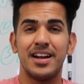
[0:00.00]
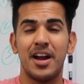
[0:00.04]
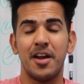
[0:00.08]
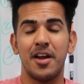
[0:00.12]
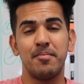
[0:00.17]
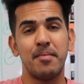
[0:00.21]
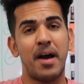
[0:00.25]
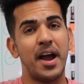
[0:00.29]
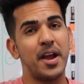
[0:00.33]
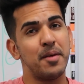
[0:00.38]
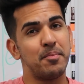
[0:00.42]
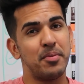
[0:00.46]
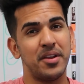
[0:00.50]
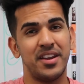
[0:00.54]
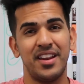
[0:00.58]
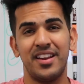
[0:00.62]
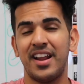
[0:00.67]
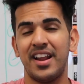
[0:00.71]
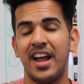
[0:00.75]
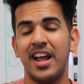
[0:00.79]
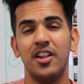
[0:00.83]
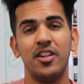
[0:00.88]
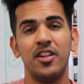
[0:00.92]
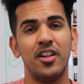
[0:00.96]
in my
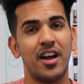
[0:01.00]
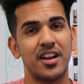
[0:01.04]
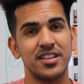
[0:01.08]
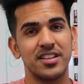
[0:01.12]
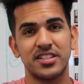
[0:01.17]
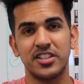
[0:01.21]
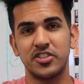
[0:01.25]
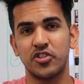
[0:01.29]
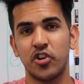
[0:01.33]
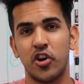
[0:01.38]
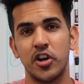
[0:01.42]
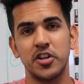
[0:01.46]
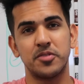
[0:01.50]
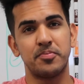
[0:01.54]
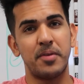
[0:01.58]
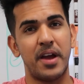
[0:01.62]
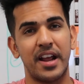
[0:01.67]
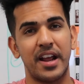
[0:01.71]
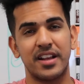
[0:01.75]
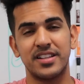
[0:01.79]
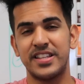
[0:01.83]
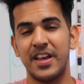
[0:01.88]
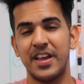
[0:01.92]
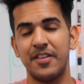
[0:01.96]
opinion, I lost a
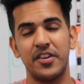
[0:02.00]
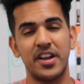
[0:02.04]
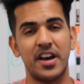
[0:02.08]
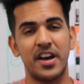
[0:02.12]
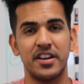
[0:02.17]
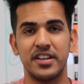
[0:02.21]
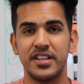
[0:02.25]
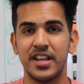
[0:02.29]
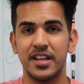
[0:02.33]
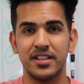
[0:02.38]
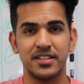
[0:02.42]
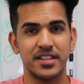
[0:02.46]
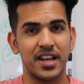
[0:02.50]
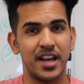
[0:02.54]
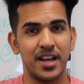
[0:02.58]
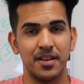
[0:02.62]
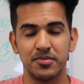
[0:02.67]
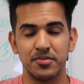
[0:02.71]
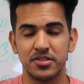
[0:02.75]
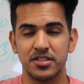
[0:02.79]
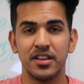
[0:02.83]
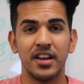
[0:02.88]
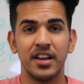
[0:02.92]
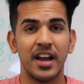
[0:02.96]
chargeback 7 out of 10
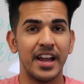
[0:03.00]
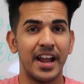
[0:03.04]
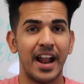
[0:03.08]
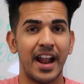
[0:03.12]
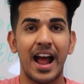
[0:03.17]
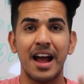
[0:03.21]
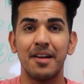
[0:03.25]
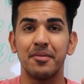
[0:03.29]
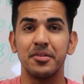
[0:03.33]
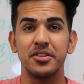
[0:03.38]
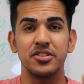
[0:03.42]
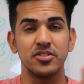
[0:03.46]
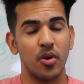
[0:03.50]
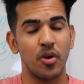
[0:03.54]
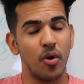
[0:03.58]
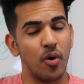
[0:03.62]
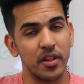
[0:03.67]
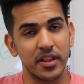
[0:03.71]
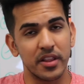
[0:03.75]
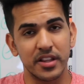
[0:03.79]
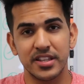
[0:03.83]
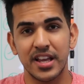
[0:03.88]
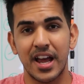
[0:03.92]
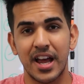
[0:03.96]
times. It happens
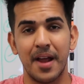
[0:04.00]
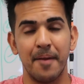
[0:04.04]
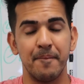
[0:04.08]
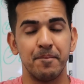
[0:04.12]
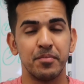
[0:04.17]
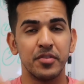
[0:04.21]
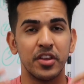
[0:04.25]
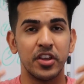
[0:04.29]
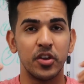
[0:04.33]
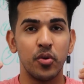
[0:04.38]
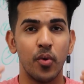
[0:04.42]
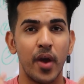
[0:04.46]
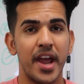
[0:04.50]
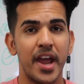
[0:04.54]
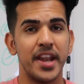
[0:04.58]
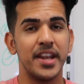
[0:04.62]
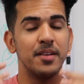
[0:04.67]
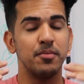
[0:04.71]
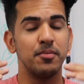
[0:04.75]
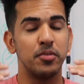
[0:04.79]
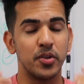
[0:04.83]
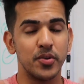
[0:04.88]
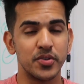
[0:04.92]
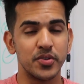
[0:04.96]
all the time. You
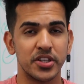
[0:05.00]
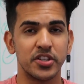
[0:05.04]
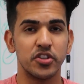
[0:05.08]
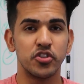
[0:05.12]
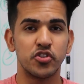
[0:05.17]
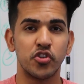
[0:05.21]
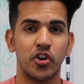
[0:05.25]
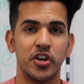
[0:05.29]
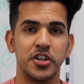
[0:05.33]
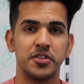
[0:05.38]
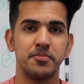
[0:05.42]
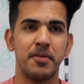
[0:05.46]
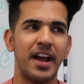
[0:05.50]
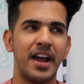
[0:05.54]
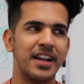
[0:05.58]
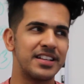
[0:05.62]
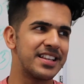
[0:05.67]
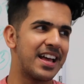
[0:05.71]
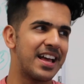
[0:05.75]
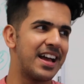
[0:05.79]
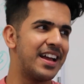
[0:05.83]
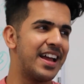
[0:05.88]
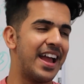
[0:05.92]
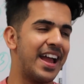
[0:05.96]
end up losing the
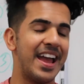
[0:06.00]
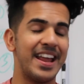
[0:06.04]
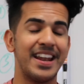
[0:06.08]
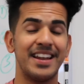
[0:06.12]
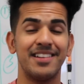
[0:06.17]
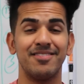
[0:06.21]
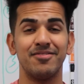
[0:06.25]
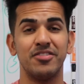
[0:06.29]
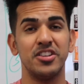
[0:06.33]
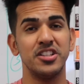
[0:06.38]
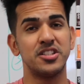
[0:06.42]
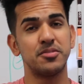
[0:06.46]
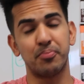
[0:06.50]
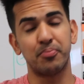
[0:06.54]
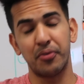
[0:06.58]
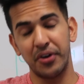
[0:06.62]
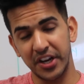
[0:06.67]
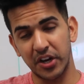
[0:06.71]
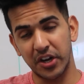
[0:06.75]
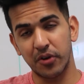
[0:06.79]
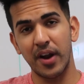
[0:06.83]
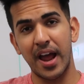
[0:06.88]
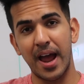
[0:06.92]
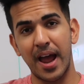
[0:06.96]
chargebacks, and it's
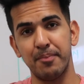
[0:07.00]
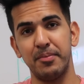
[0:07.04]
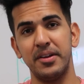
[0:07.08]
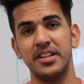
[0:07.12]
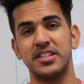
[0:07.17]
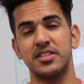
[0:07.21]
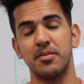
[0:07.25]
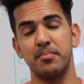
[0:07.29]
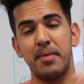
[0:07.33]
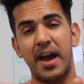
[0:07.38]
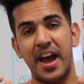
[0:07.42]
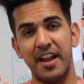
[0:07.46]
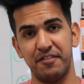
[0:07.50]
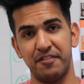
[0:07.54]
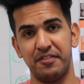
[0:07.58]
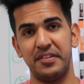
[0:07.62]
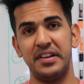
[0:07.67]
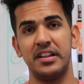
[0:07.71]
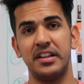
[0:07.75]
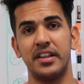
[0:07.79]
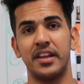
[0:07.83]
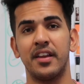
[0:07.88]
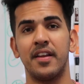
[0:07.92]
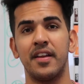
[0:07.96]
pretty crappy. It's a bad
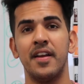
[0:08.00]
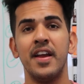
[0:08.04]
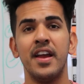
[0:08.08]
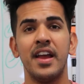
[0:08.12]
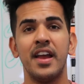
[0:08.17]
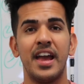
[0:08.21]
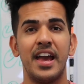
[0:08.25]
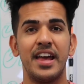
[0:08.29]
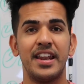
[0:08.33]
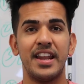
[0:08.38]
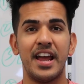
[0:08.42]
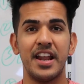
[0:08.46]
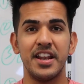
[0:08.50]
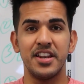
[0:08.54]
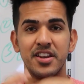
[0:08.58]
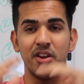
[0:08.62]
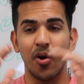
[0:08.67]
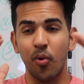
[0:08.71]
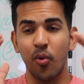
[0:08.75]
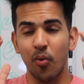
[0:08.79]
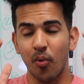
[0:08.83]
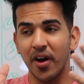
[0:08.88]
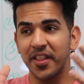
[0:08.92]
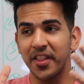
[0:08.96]
feeling, and I
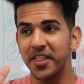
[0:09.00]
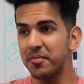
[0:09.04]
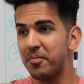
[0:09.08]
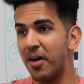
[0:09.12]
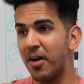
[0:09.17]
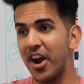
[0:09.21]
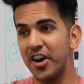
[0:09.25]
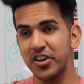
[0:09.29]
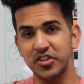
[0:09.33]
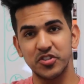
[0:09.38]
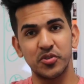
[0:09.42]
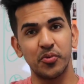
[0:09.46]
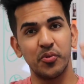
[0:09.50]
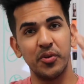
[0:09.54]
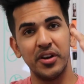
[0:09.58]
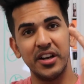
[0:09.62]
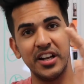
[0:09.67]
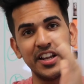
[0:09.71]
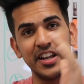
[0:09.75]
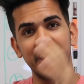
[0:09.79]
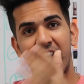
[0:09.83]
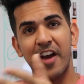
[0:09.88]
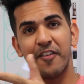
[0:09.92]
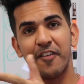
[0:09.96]
don't want the buyers to
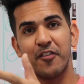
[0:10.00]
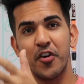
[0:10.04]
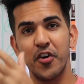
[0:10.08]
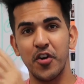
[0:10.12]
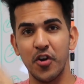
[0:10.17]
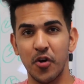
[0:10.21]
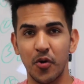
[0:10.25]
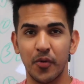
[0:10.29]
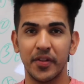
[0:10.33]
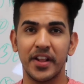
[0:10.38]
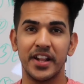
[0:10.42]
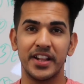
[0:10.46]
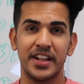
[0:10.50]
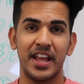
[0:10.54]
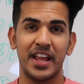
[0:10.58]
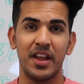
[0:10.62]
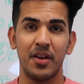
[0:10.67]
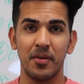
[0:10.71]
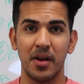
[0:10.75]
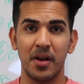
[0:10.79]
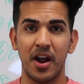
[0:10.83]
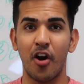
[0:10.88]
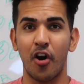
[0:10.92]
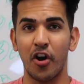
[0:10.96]
really ever know that
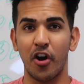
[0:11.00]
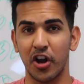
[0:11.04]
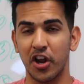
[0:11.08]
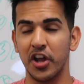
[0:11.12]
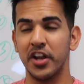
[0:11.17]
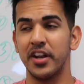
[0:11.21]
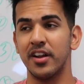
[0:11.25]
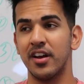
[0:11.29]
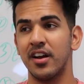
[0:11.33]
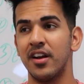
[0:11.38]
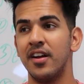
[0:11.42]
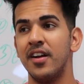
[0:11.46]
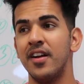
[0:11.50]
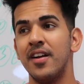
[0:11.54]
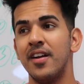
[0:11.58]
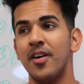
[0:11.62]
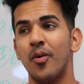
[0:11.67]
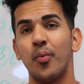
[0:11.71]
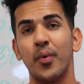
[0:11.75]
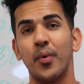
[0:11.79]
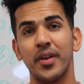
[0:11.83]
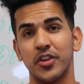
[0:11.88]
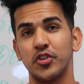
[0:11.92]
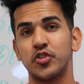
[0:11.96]
they are gonna
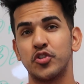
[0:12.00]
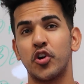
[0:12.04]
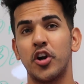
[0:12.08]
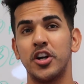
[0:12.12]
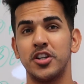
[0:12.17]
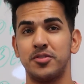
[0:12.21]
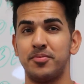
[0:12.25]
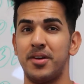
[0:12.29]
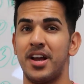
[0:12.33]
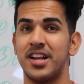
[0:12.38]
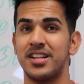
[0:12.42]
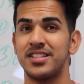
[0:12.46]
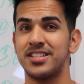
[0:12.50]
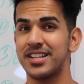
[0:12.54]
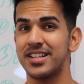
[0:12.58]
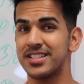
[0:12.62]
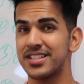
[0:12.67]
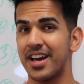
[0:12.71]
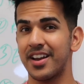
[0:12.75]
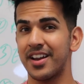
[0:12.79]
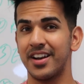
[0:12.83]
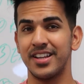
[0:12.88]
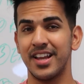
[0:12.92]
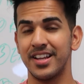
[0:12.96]
win the chargeback
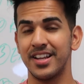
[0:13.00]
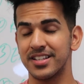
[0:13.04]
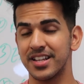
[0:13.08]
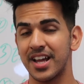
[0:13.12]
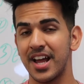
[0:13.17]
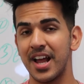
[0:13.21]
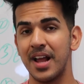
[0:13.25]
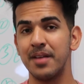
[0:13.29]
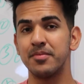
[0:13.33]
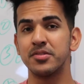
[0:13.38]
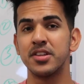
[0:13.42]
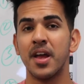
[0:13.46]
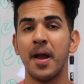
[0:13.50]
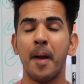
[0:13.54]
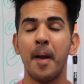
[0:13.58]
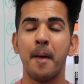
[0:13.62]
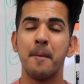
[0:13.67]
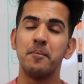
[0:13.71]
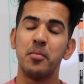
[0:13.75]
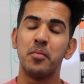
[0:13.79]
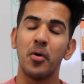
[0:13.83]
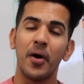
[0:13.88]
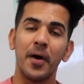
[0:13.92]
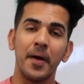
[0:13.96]
6 out of 10 times,
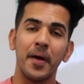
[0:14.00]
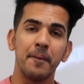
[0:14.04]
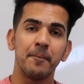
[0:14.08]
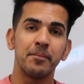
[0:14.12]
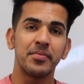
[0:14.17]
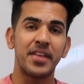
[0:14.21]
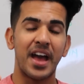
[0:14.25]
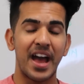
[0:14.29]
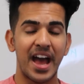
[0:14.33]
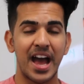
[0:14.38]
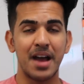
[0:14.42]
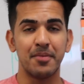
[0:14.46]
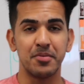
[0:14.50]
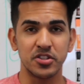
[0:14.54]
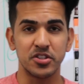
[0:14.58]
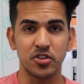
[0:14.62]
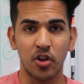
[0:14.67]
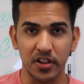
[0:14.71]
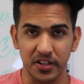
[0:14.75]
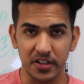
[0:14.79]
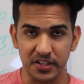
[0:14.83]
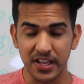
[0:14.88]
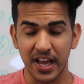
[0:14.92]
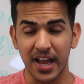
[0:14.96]
but that happens
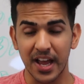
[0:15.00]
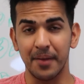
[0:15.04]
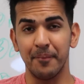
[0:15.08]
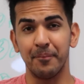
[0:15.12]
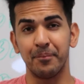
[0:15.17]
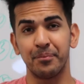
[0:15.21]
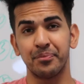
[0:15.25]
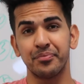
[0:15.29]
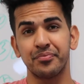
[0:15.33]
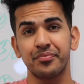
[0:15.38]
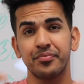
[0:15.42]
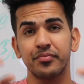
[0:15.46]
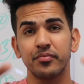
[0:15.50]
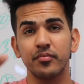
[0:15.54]
all the time.